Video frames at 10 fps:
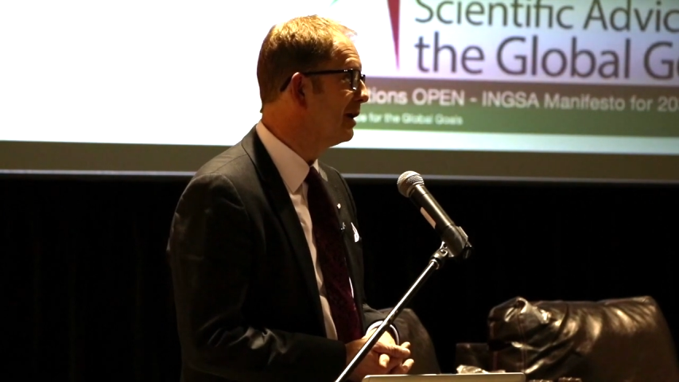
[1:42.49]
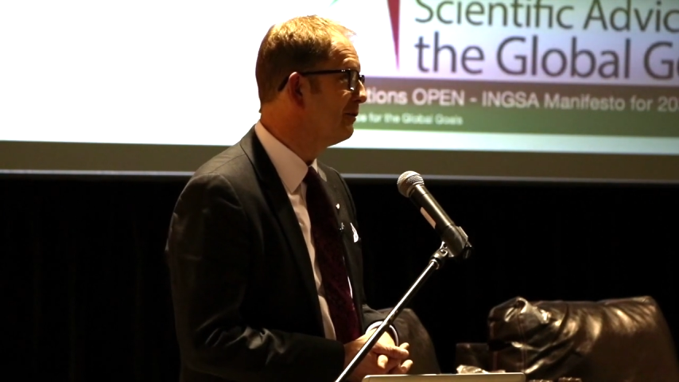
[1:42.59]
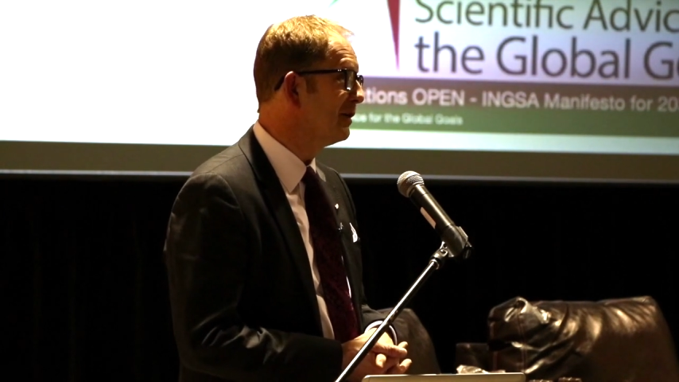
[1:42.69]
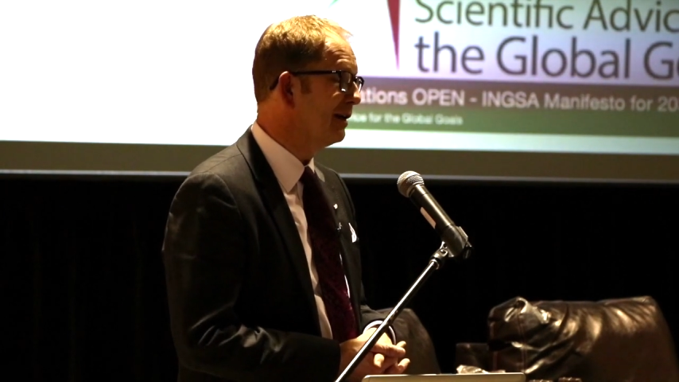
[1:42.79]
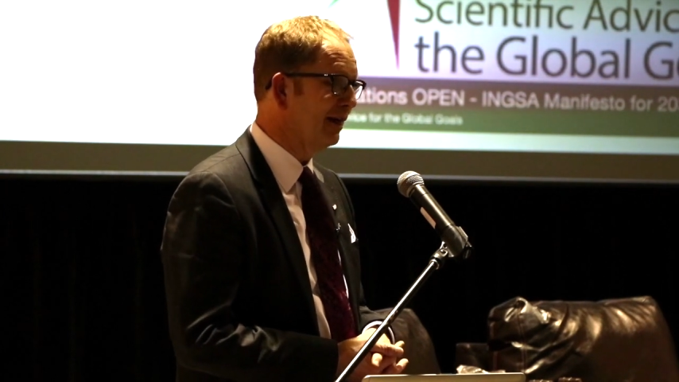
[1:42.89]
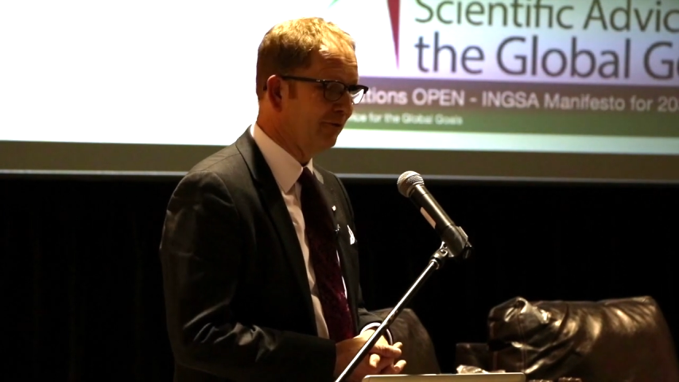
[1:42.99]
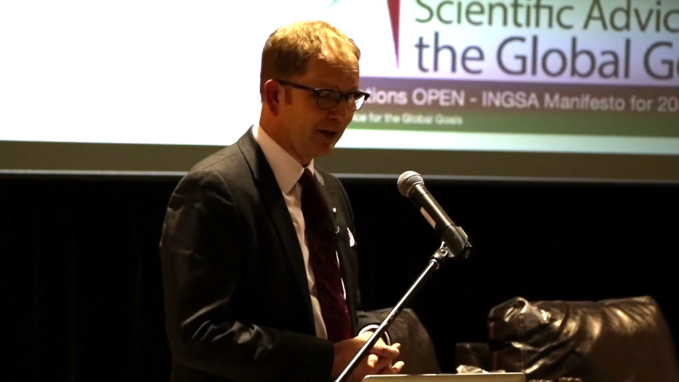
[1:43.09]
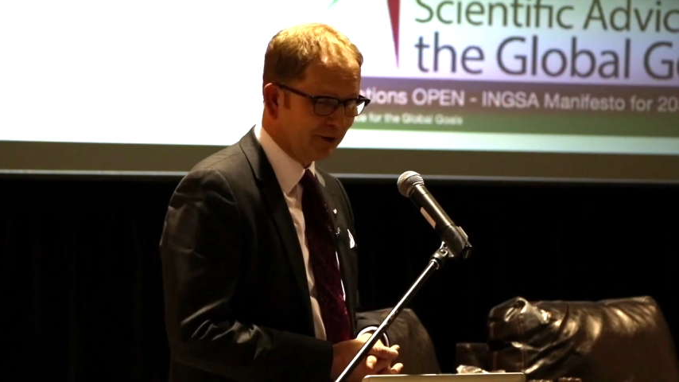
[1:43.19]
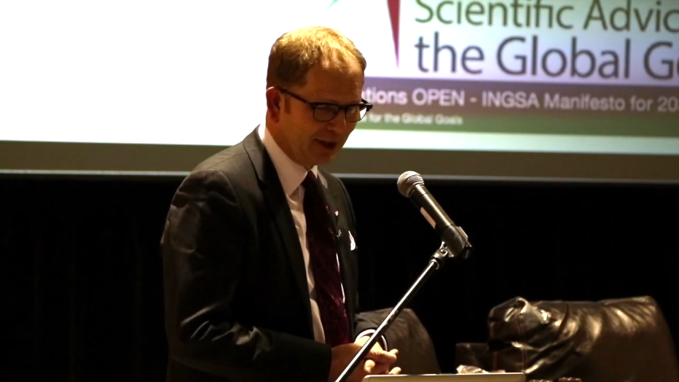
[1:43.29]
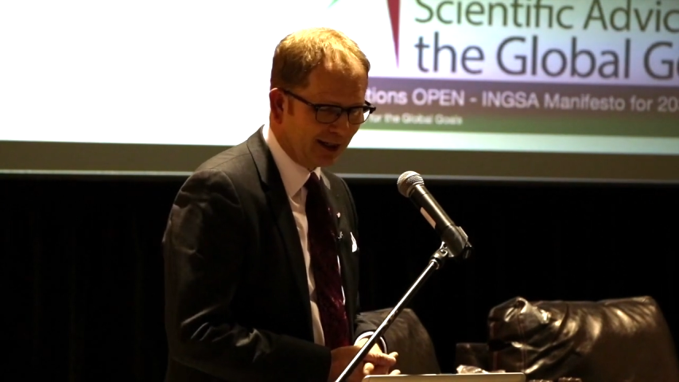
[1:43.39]
you have a
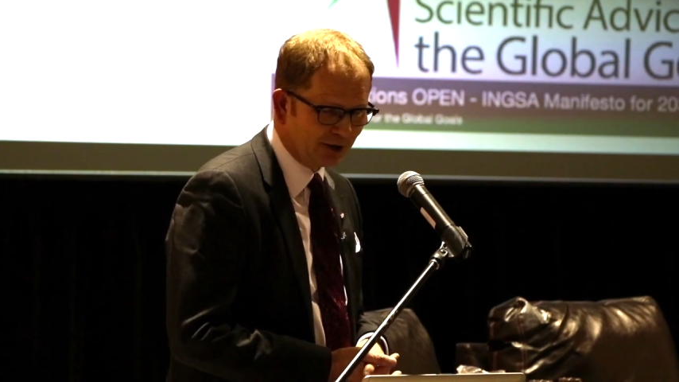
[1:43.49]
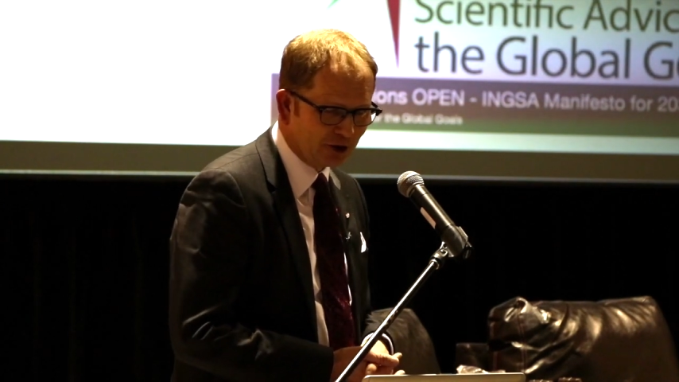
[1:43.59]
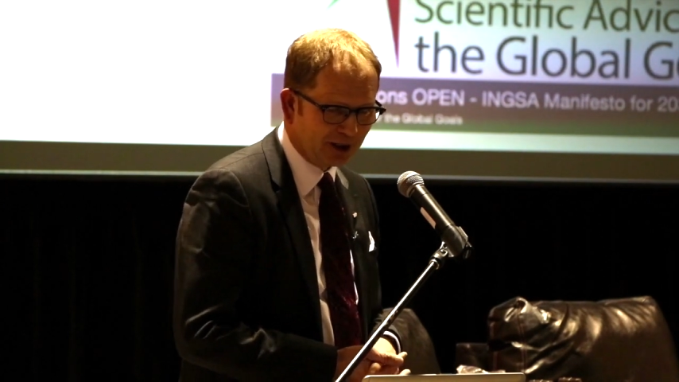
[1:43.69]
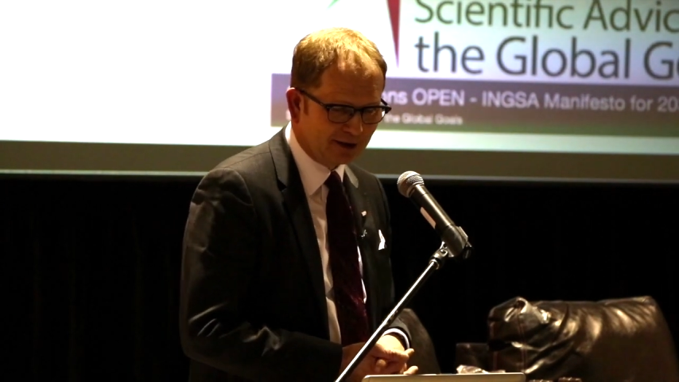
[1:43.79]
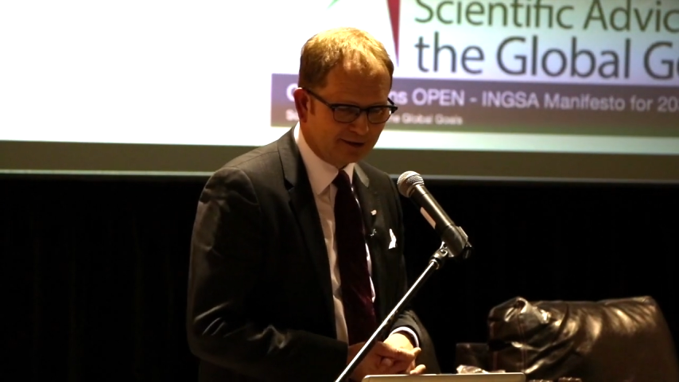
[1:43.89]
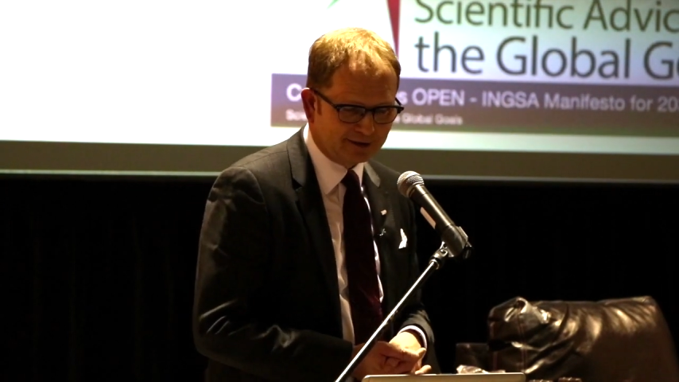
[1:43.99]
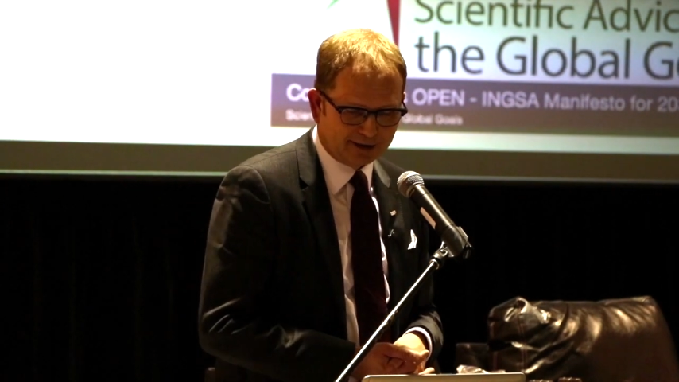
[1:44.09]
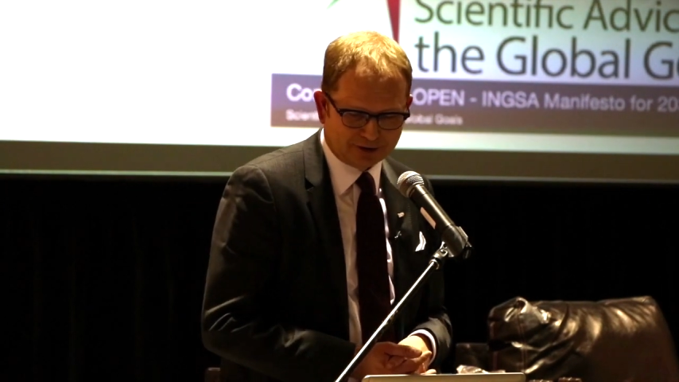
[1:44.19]
very high chance that